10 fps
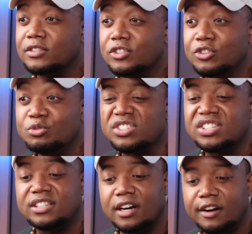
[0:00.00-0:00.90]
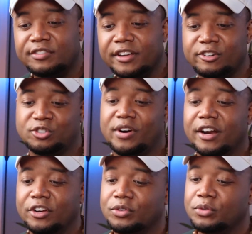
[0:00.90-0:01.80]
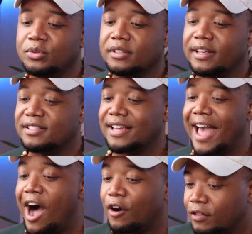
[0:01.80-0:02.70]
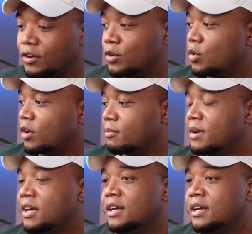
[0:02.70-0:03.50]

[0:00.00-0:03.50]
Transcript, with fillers: this new stuff that you're trying to do that's out of the norm,